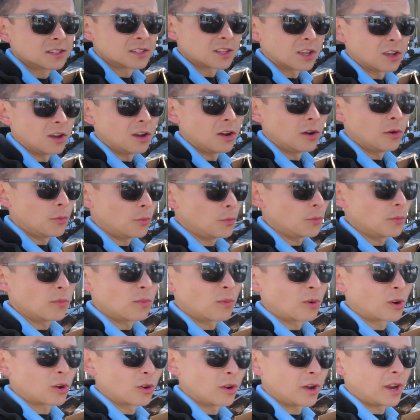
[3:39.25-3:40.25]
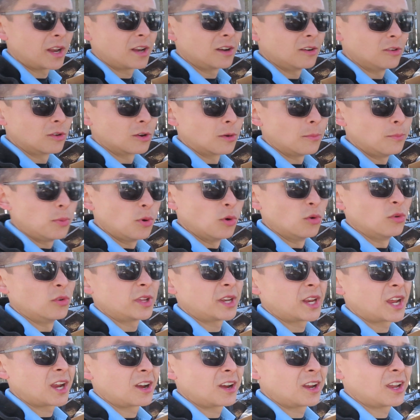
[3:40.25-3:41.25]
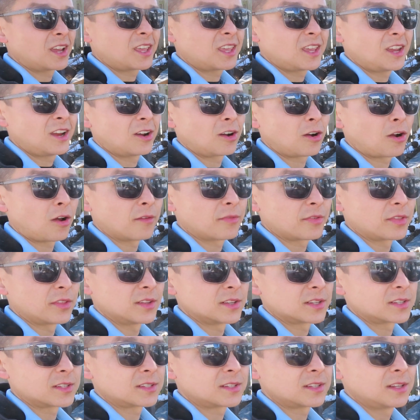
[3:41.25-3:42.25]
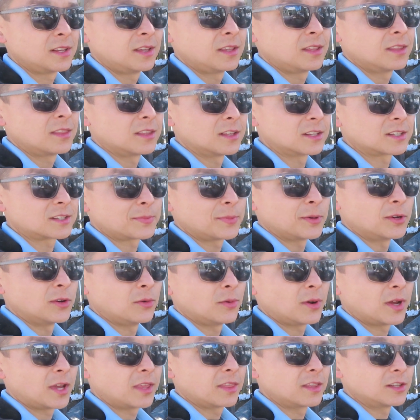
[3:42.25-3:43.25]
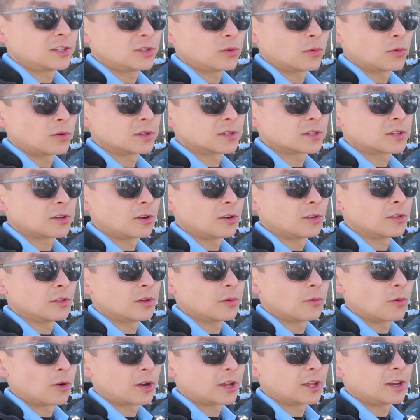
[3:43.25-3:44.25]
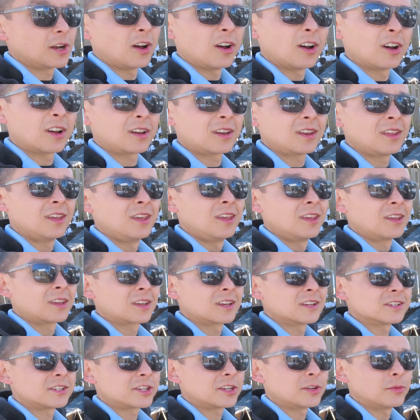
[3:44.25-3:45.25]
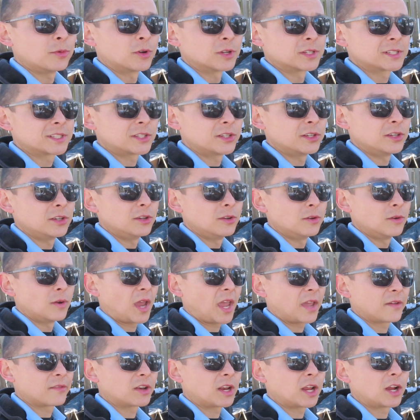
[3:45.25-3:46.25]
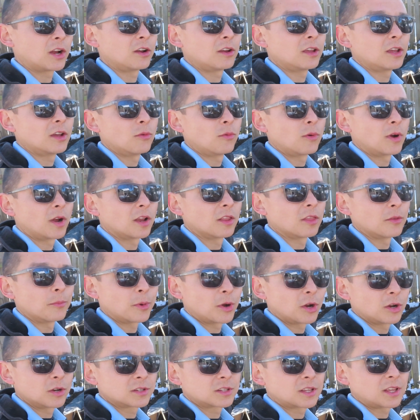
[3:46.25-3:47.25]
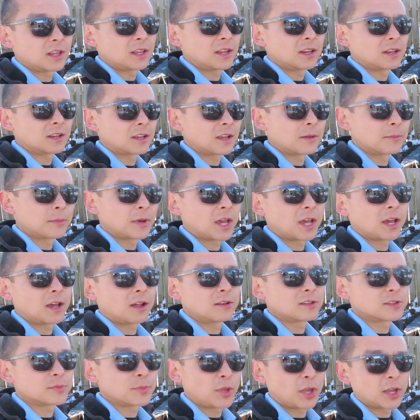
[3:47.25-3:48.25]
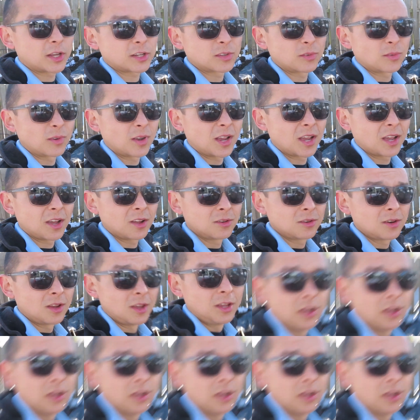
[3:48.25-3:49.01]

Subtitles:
So we're creating a little pooling area here off this spillway that Jordan's currently working on, because she wants to have an area where the birds can come down and splash around.